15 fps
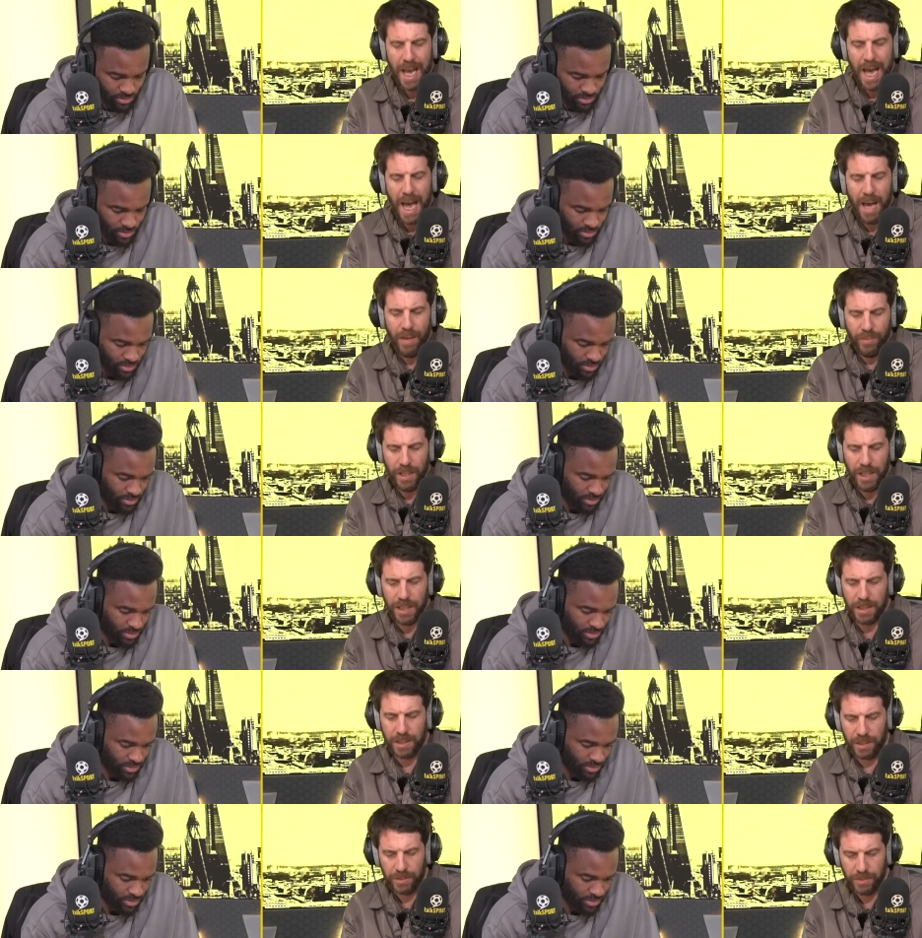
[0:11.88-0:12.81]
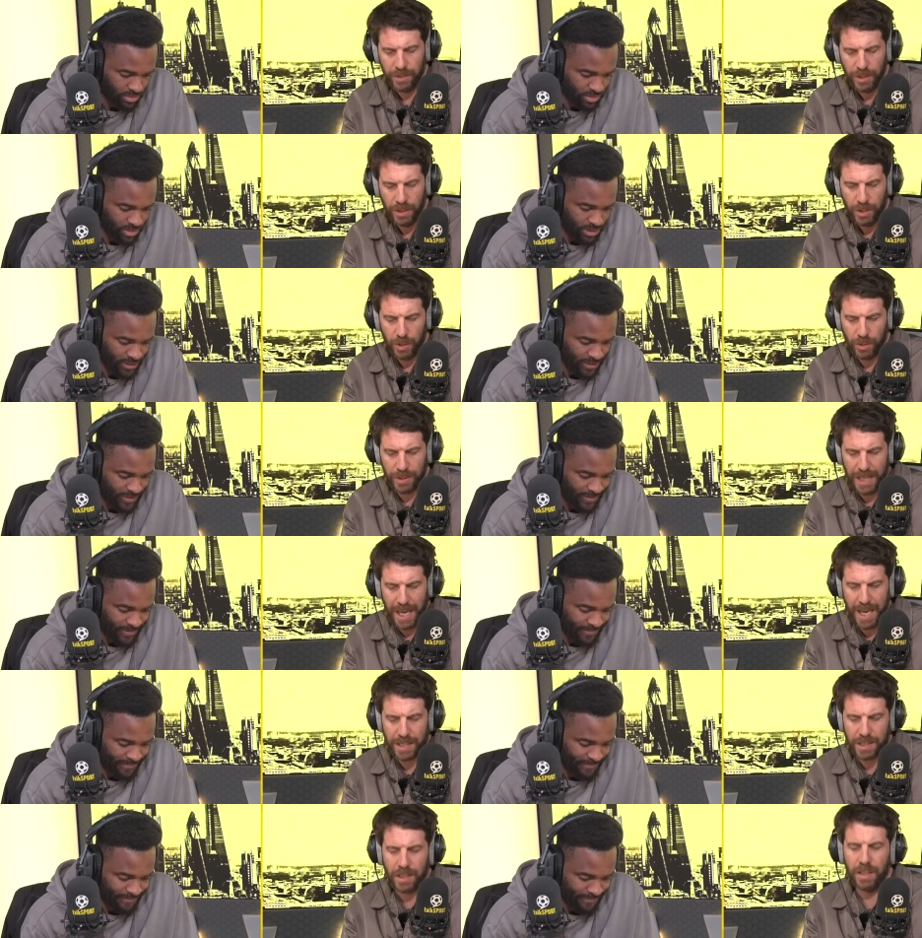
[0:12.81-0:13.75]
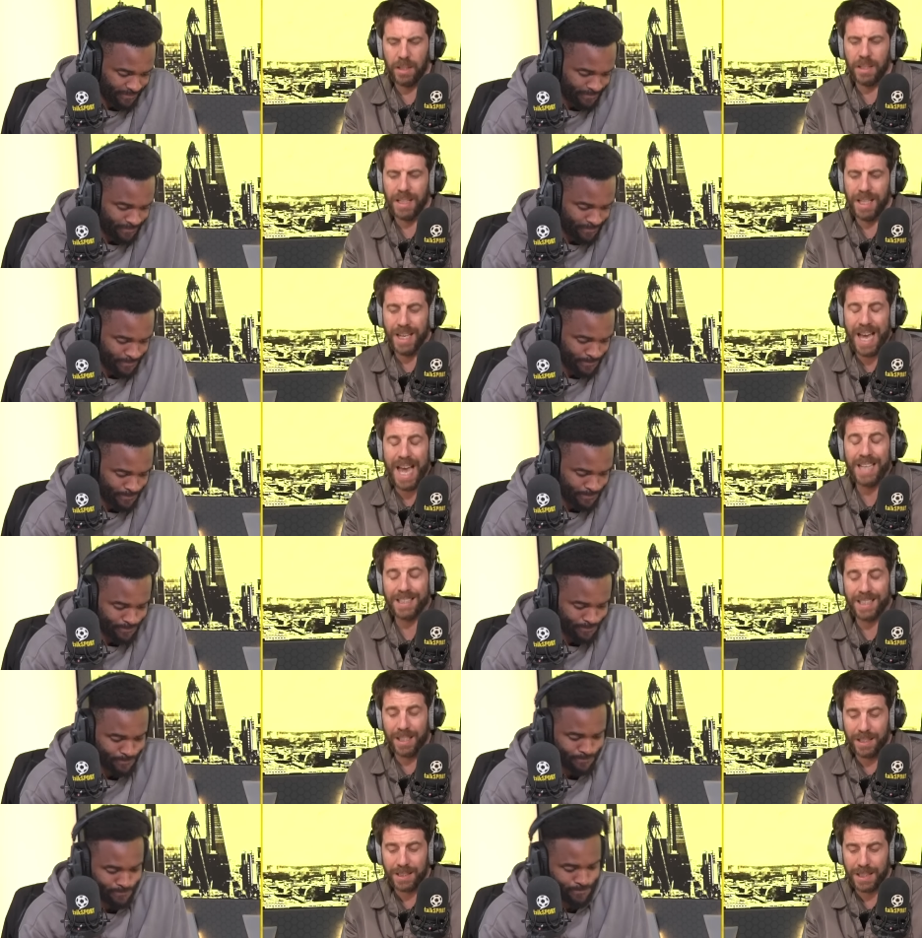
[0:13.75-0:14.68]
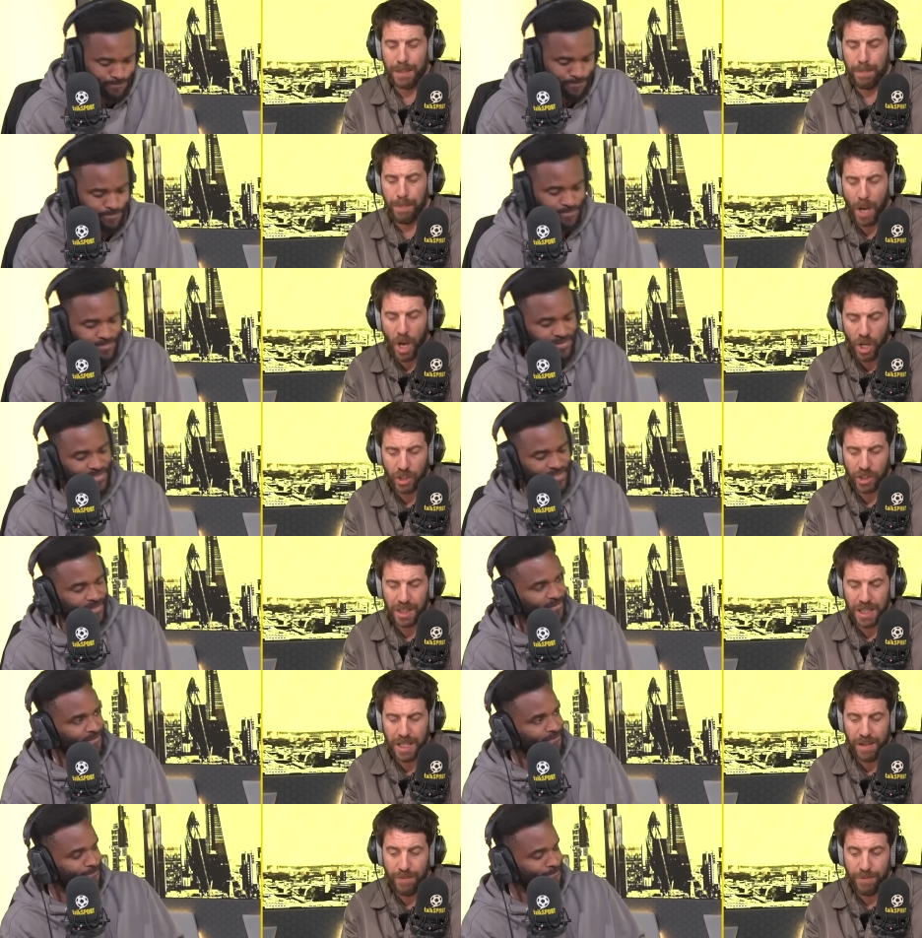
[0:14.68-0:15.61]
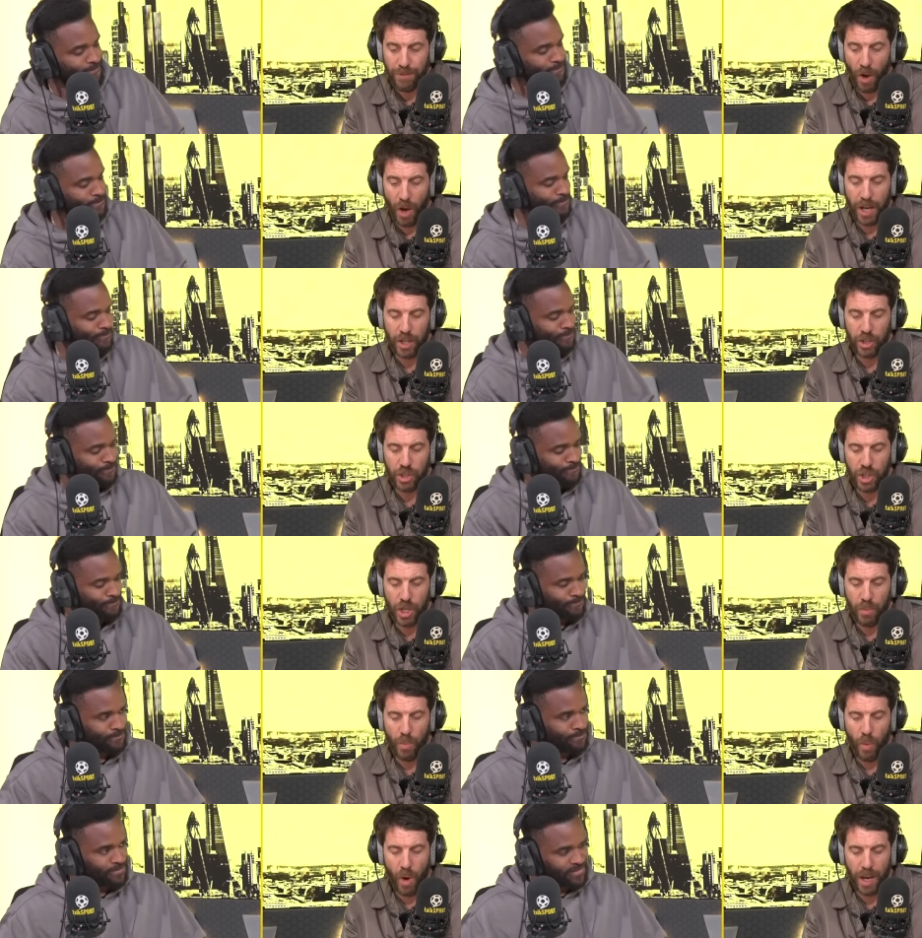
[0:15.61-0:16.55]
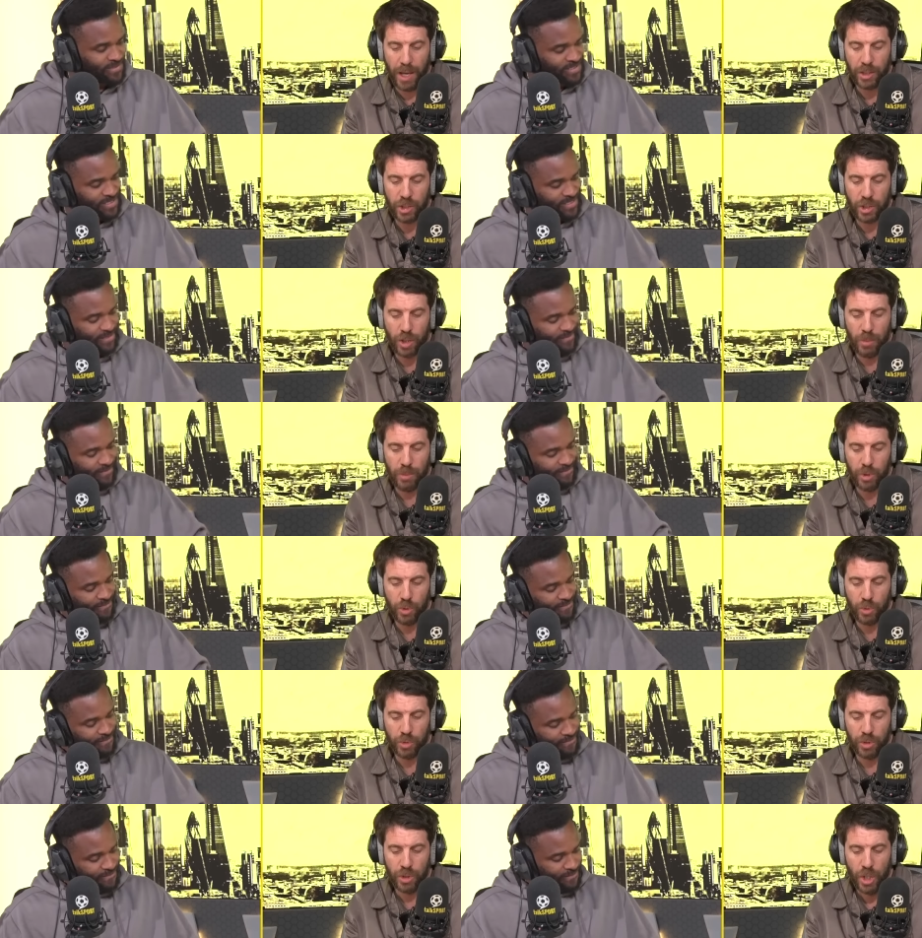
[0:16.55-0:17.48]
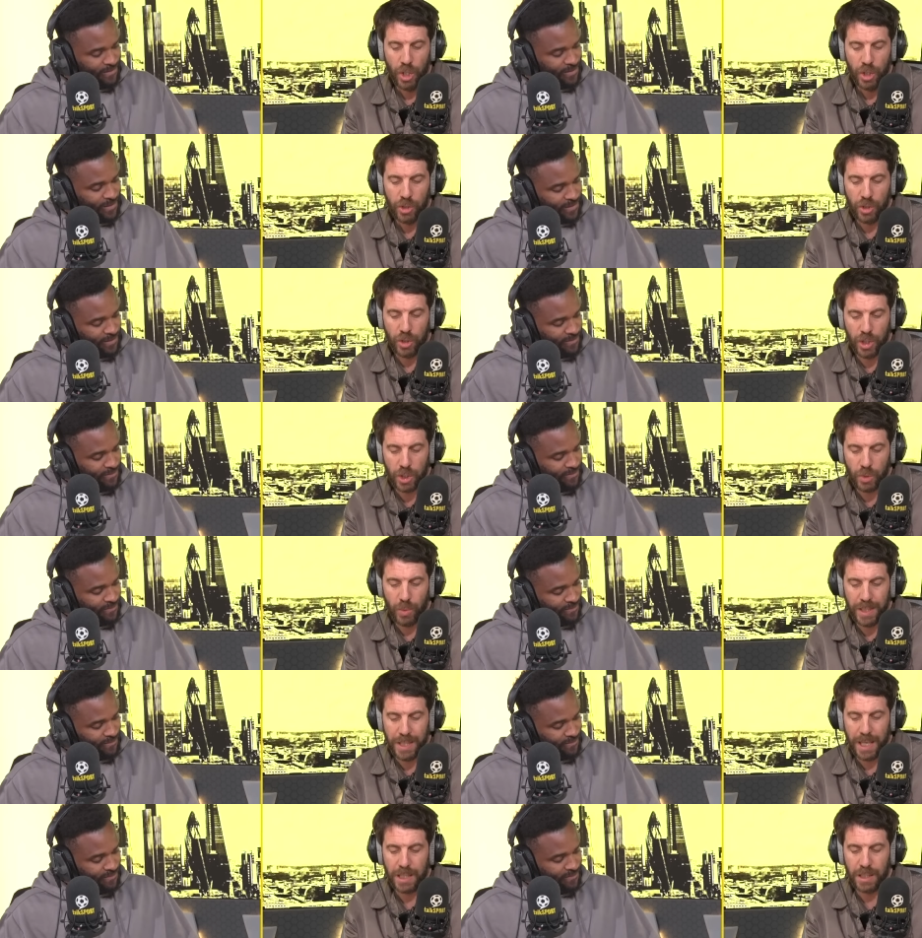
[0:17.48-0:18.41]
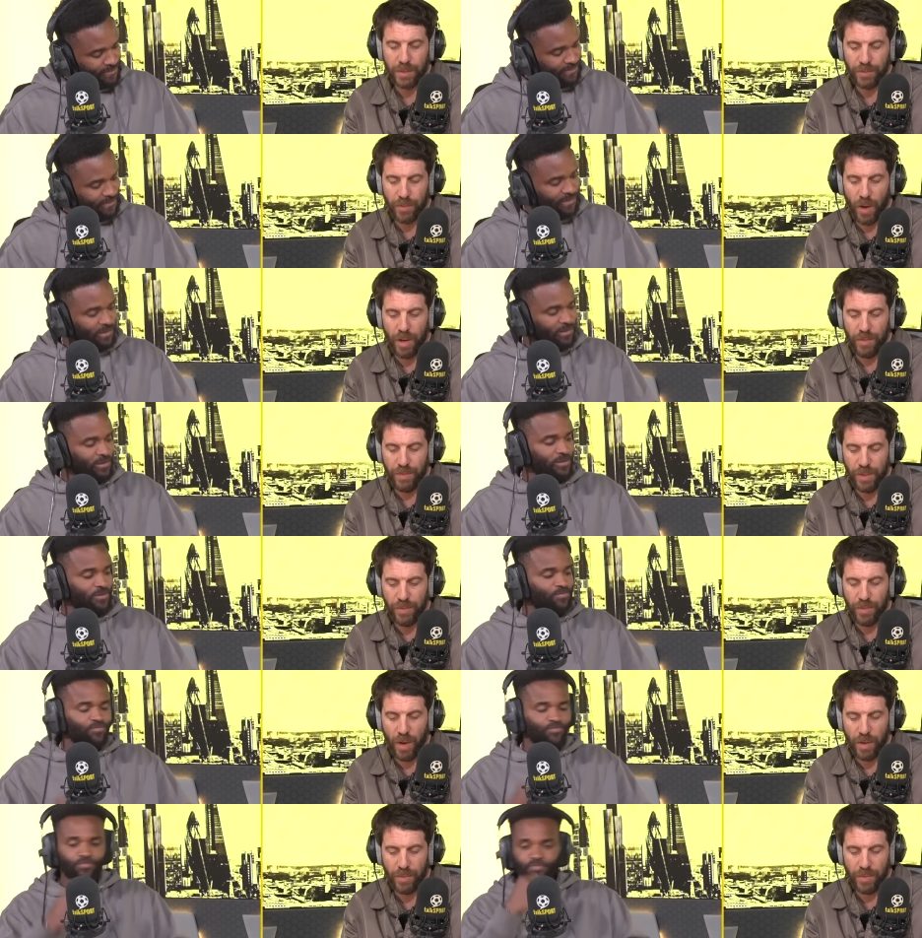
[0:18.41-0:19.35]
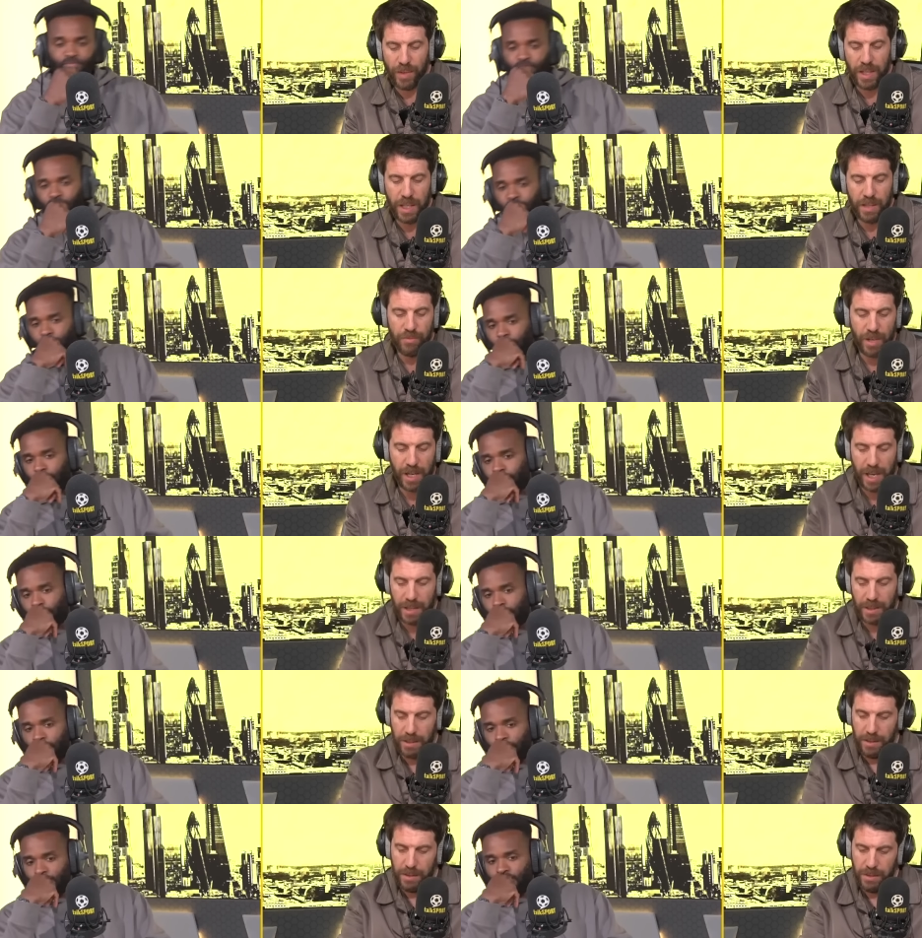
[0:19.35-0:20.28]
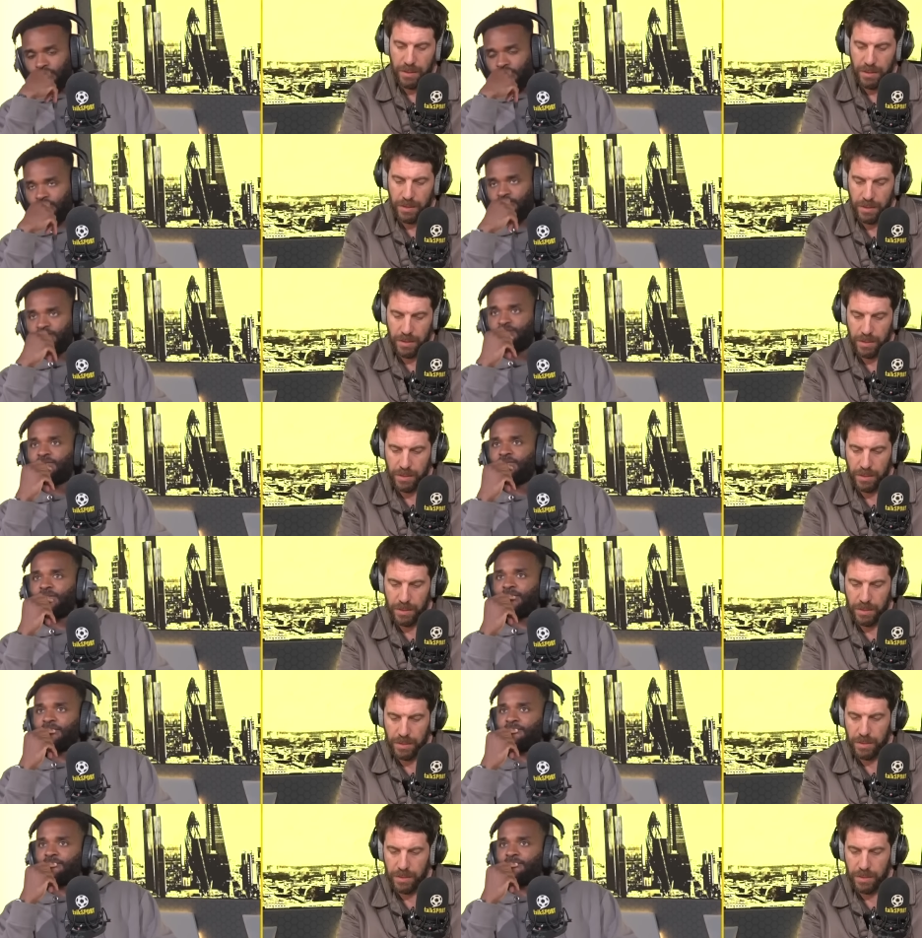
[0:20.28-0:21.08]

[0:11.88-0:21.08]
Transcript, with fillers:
Speaker 1: Have a listen to his excellent, excellency personally invite Jim White and Simon Jordan to this weekend's 5v5 event in Riyadh.
Speaker 2: I ask